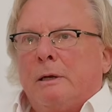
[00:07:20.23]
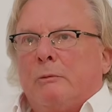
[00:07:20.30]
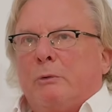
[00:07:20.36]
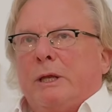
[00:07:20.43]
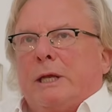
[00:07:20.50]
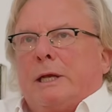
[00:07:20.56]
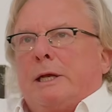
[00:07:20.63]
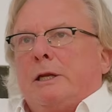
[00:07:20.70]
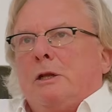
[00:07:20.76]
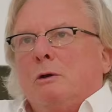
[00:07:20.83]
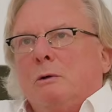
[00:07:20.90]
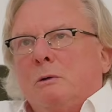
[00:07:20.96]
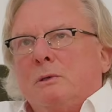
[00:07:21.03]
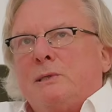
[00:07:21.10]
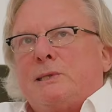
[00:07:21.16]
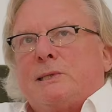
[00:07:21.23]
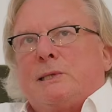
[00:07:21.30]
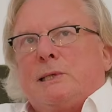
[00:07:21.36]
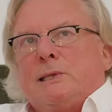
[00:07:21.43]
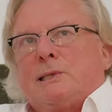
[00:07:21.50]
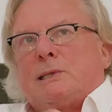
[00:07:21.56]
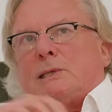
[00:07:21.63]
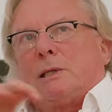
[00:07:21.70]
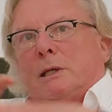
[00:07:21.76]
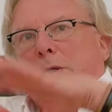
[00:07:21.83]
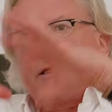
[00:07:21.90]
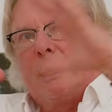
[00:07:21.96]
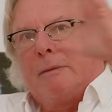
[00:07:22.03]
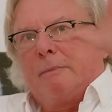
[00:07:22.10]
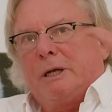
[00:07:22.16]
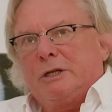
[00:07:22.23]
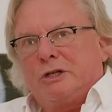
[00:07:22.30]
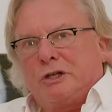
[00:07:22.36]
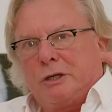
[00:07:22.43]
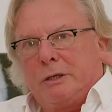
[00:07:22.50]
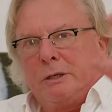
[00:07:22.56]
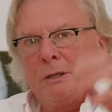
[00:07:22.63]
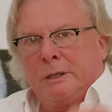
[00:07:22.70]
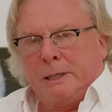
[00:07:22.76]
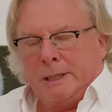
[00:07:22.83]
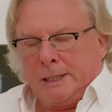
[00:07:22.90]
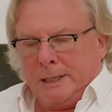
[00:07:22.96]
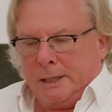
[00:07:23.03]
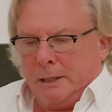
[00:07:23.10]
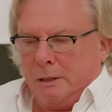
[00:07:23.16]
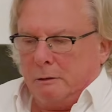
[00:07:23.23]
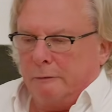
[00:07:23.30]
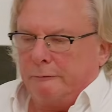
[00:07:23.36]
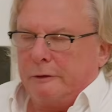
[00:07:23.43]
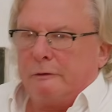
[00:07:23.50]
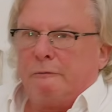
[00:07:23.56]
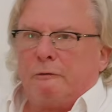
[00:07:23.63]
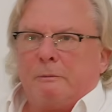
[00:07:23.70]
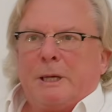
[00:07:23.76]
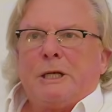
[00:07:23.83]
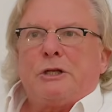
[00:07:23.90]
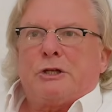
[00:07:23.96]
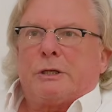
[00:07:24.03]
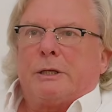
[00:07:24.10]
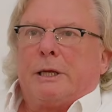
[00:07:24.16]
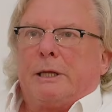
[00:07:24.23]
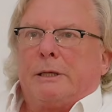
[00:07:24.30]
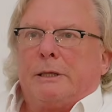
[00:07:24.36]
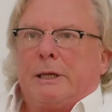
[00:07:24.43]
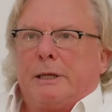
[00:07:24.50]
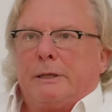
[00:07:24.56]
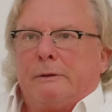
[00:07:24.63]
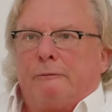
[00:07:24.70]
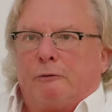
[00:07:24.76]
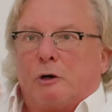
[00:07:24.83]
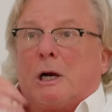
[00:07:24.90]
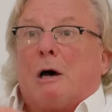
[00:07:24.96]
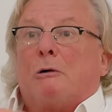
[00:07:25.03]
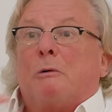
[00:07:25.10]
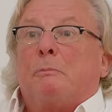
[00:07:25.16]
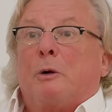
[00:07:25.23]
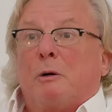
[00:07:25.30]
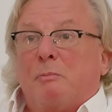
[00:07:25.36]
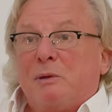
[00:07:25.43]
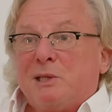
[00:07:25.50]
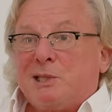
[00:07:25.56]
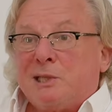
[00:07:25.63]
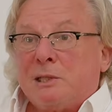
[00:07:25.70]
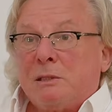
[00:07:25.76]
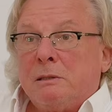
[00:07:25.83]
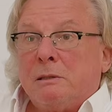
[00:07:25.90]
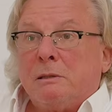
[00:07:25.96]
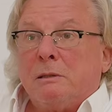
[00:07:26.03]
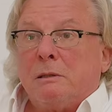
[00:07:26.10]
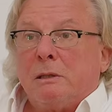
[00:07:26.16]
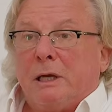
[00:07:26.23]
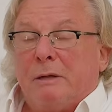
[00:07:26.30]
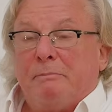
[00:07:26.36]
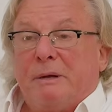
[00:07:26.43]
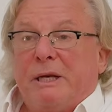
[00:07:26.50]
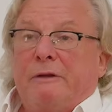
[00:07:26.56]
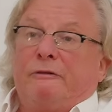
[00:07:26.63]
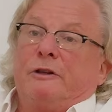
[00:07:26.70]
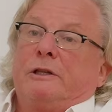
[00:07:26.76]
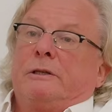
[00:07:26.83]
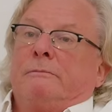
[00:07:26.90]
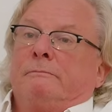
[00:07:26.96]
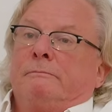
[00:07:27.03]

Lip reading: We can use this dimension of information and for our purpose and benefit.